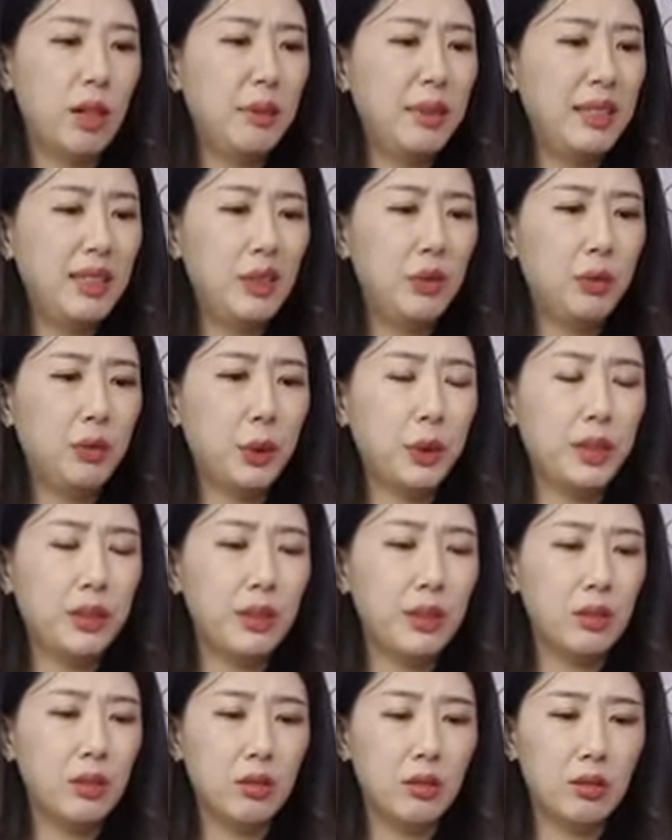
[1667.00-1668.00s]
Just for
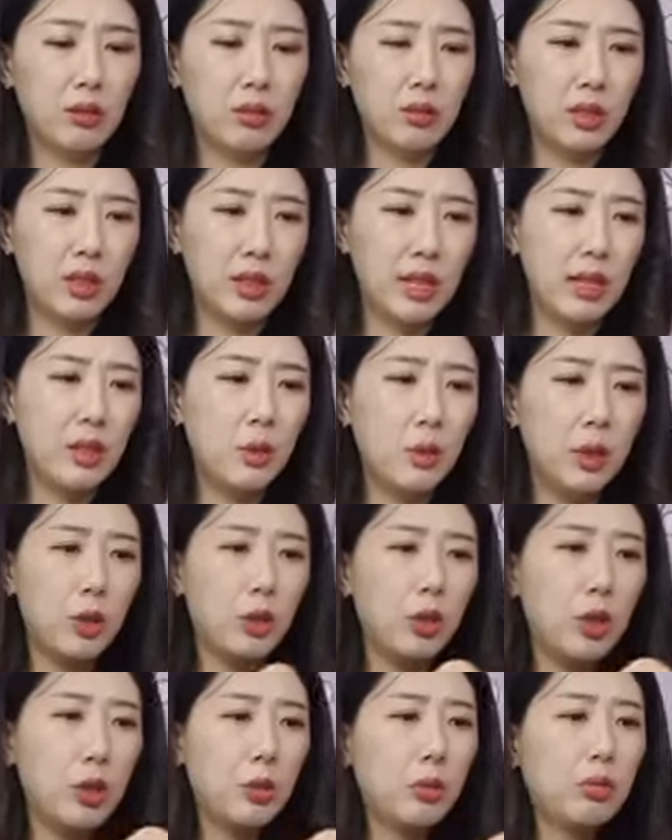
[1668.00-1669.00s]
sandwich,
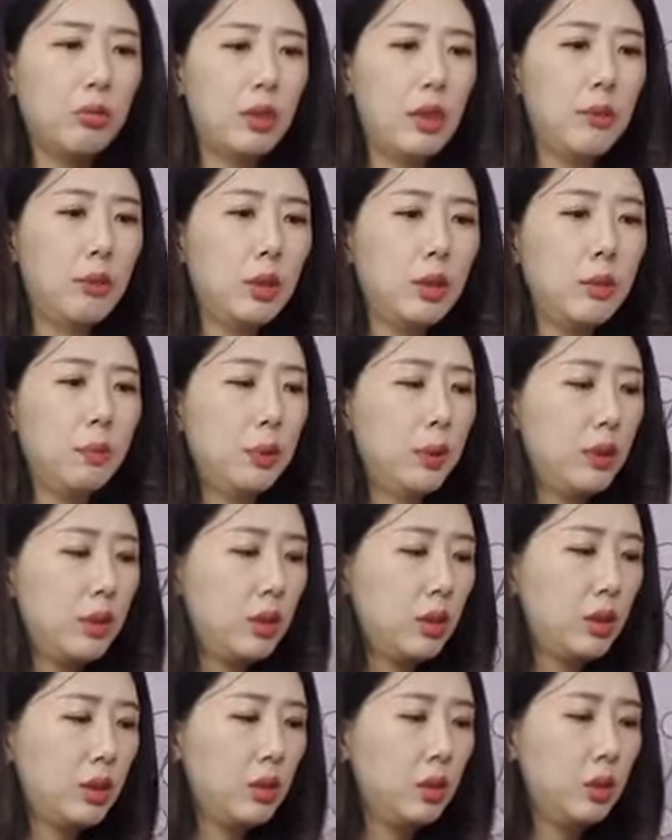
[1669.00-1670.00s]
so I'm gonna put
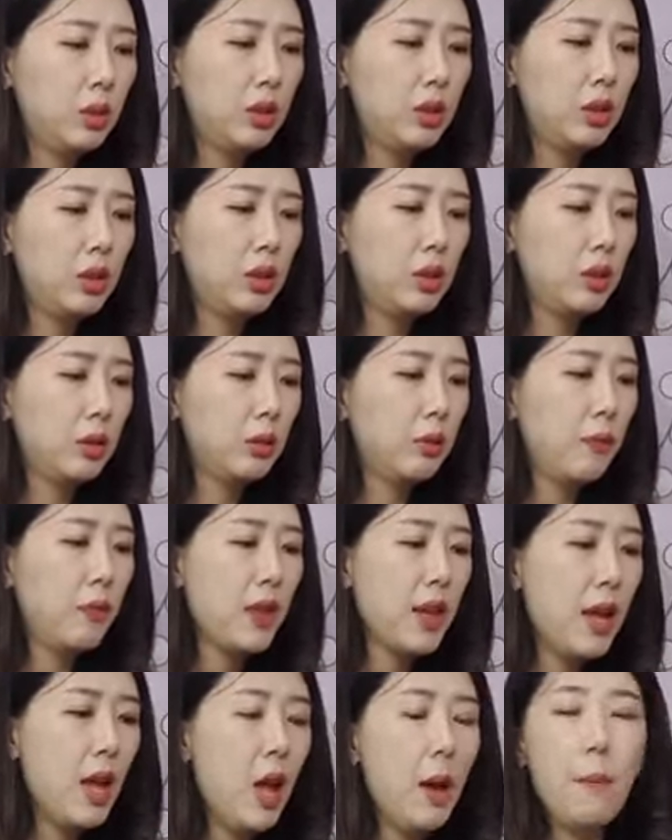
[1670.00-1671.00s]
two.
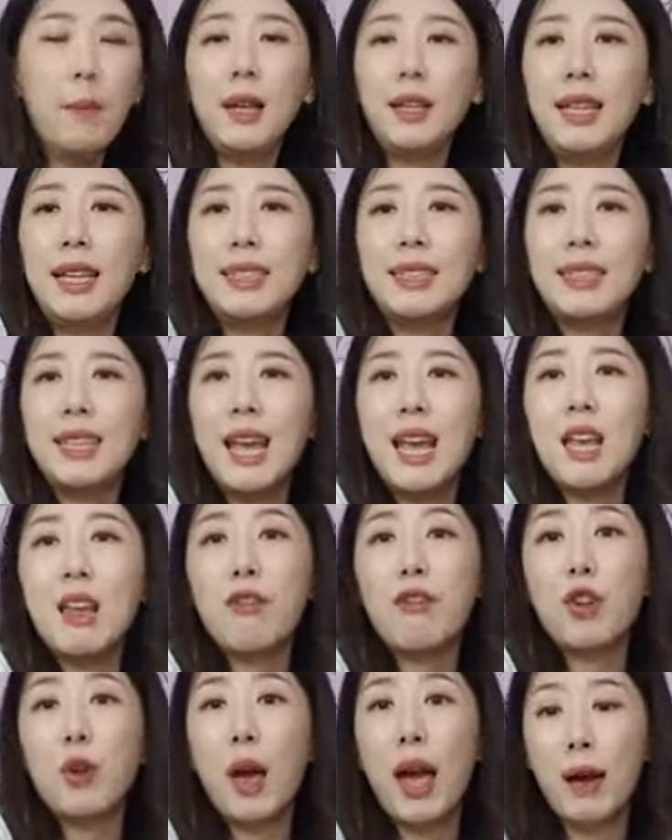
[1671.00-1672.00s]
But let's say
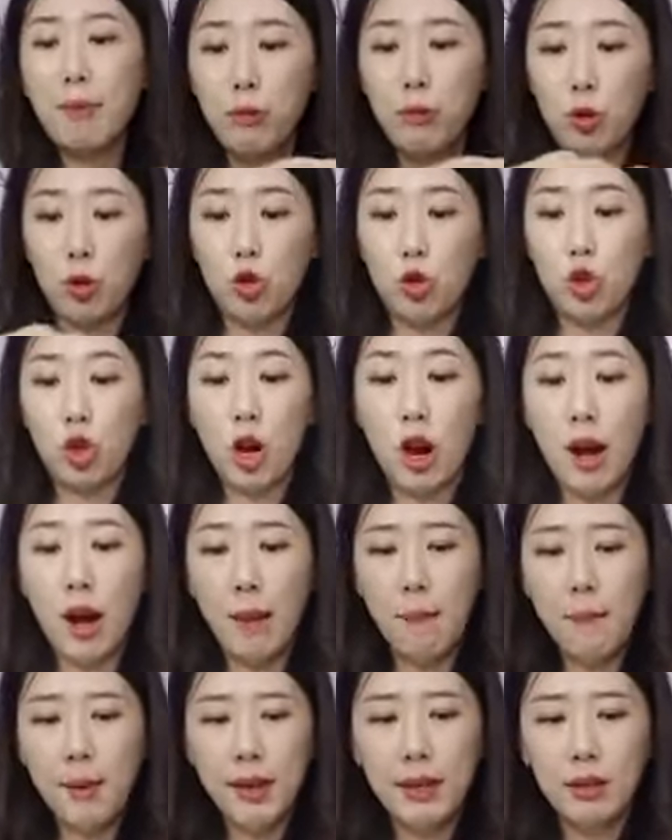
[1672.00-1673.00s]
if you have to
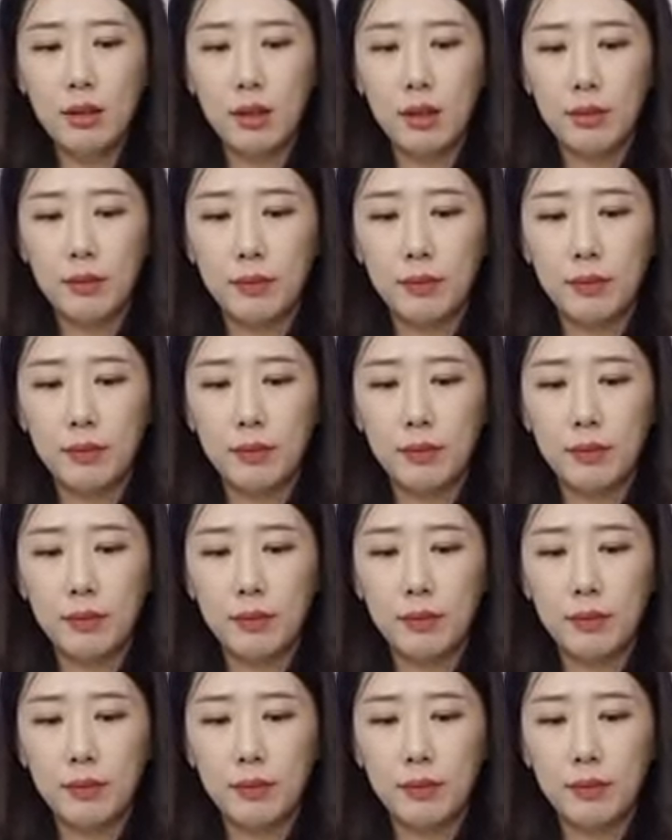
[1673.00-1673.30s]
chop it.